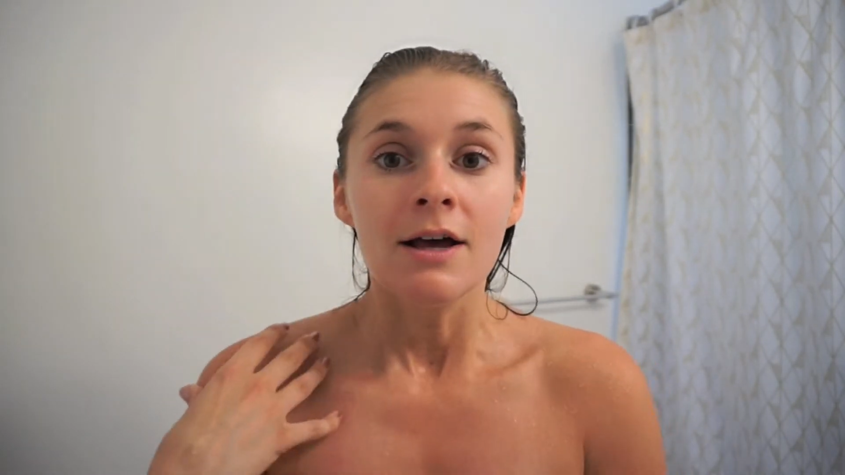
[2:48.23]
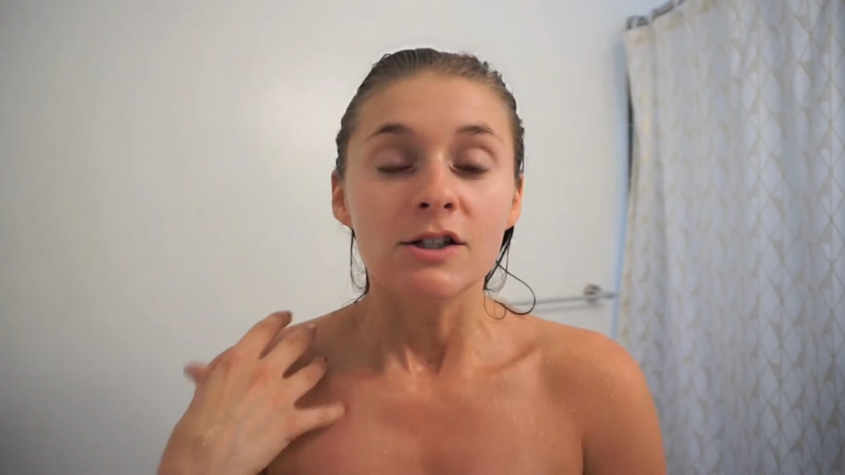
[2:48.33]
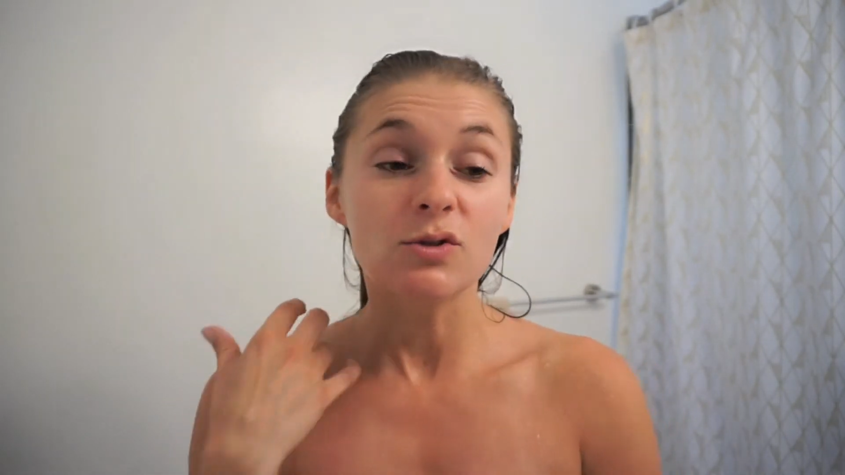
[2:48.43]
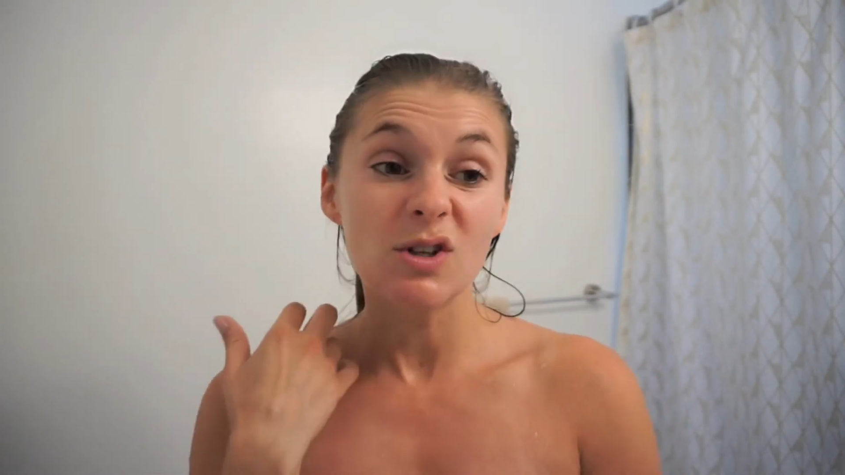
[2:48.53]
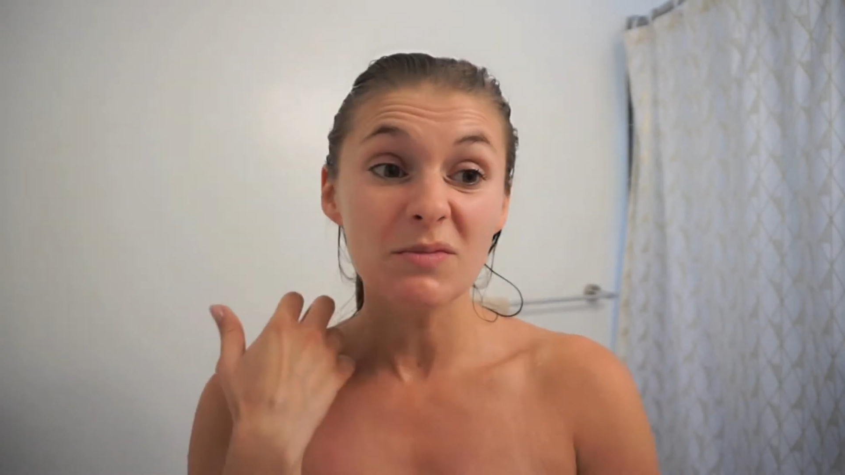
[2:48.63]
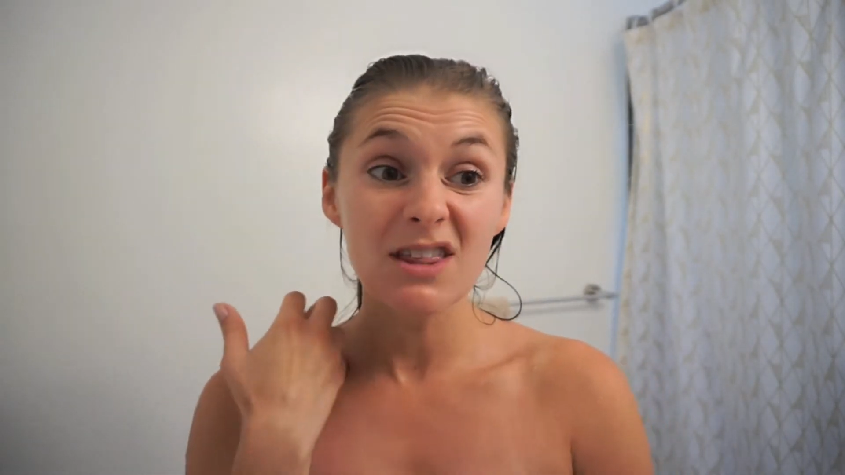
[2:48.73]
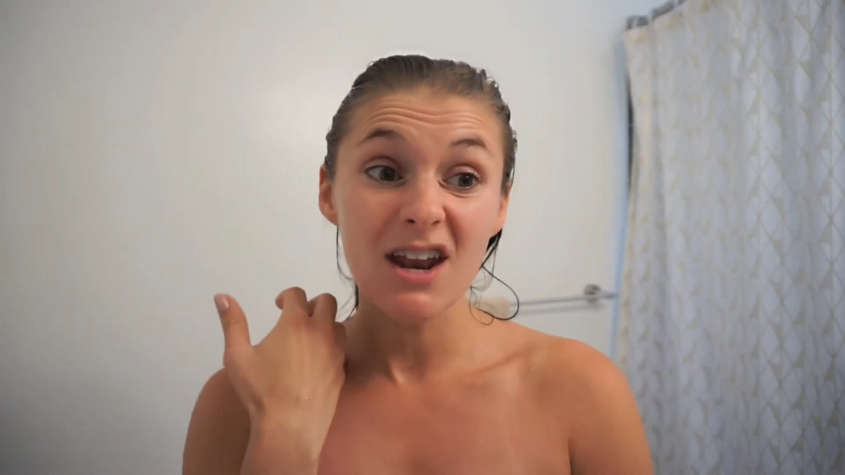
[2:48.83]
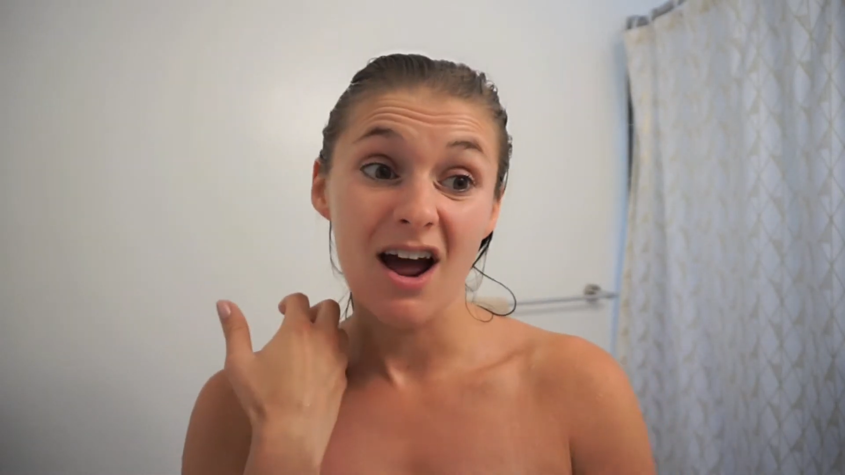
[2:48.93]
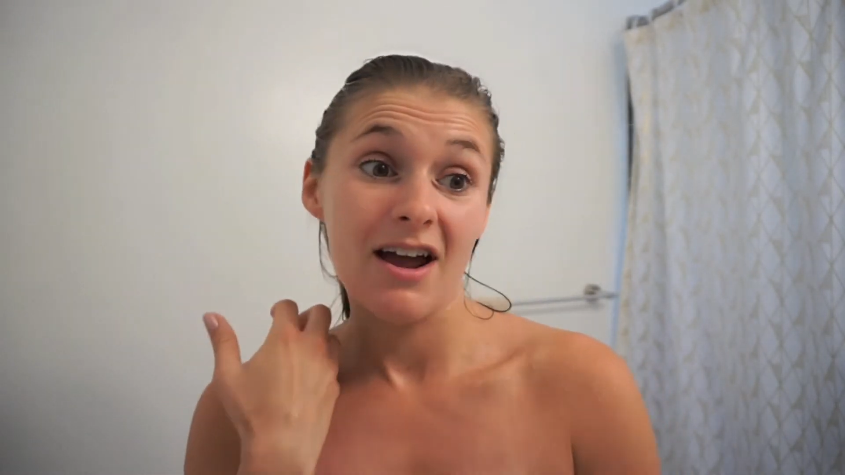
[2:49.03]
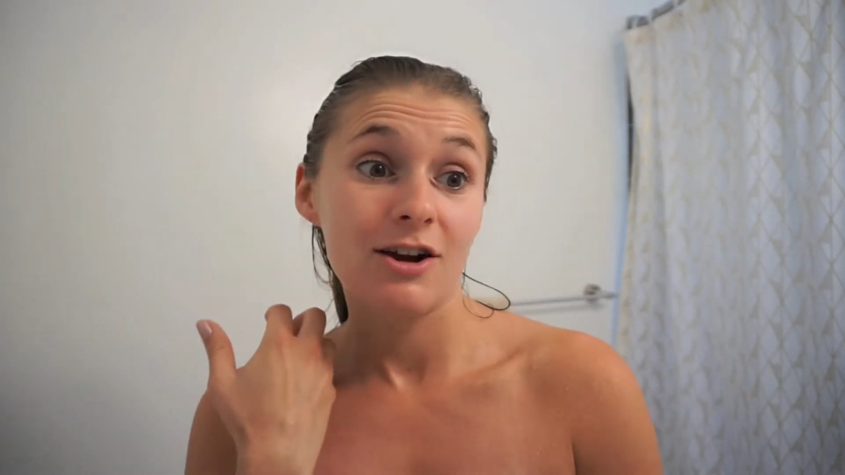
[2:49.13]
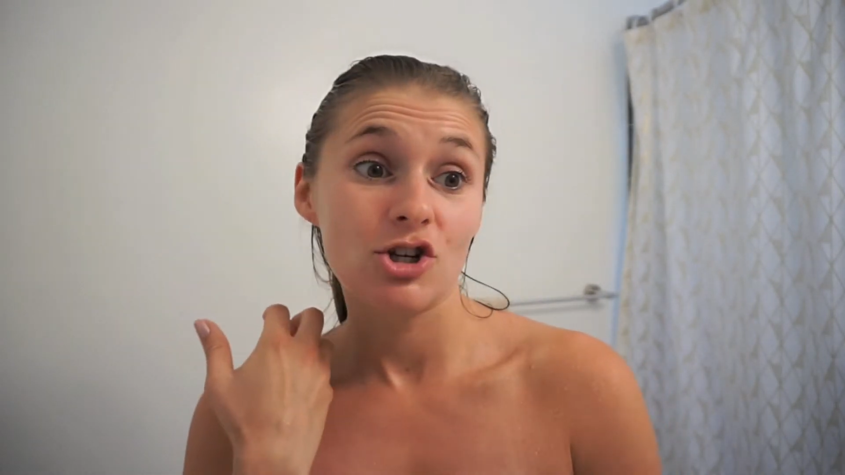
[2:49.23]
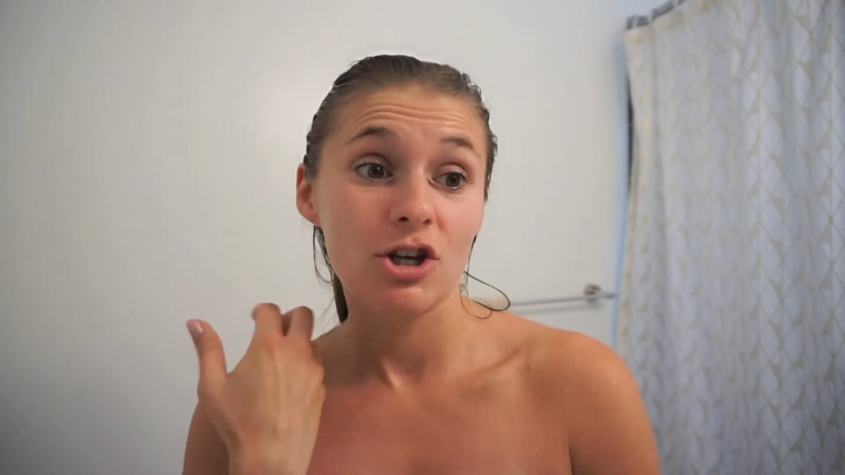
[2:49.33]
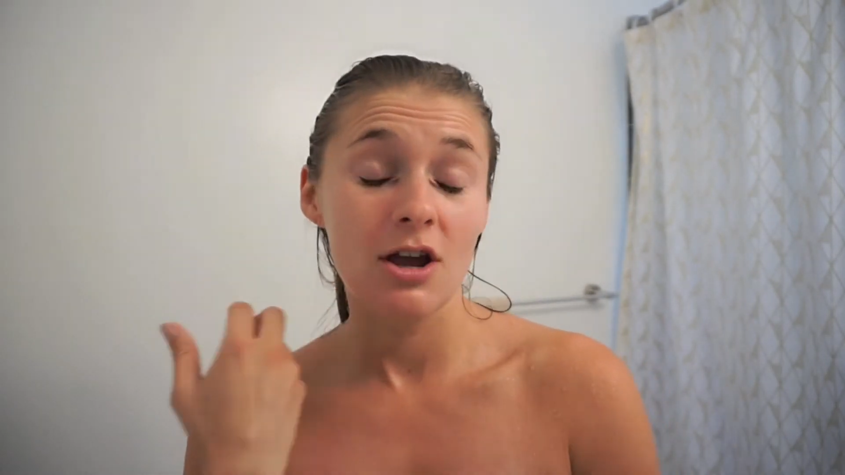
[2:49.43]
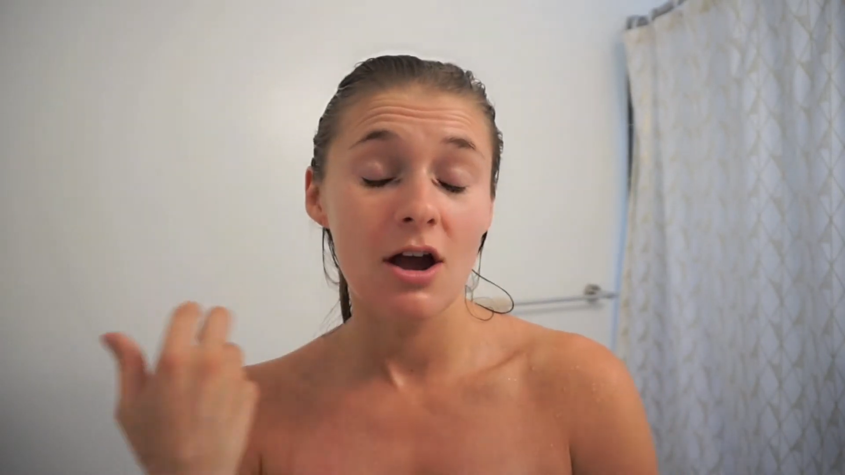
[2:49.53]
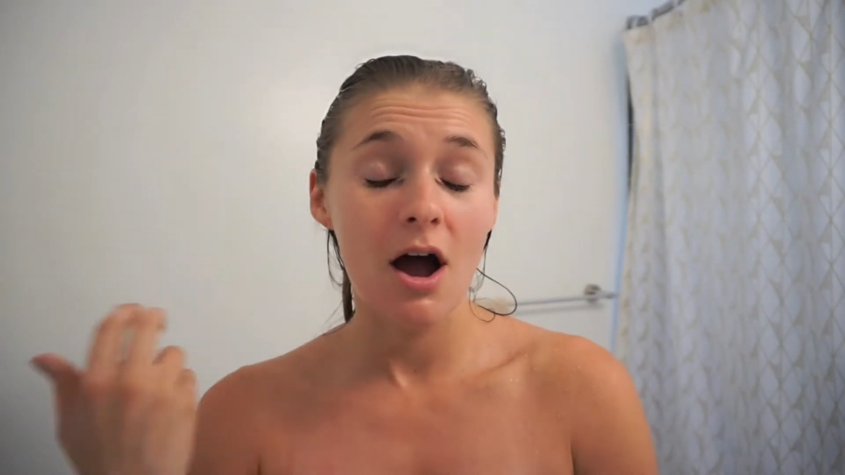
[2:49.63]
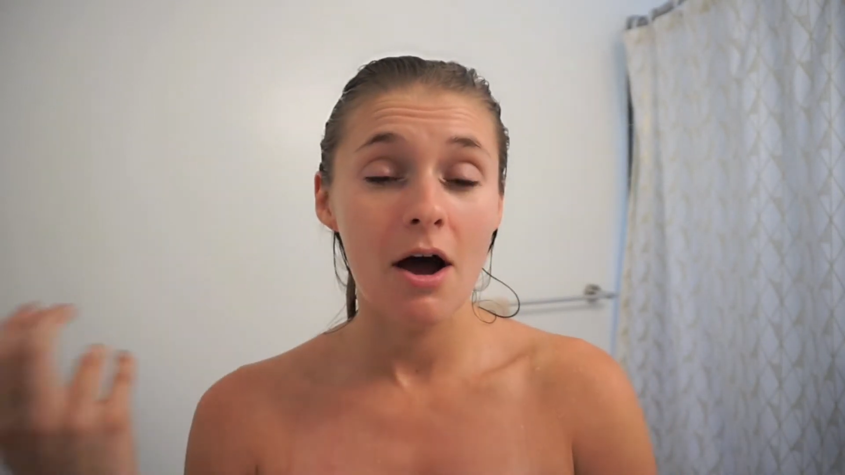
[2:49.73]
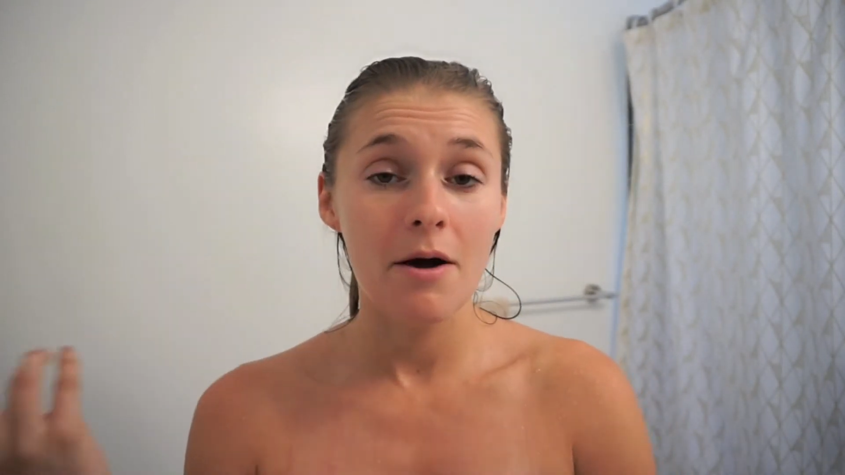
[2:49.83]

So something that I actually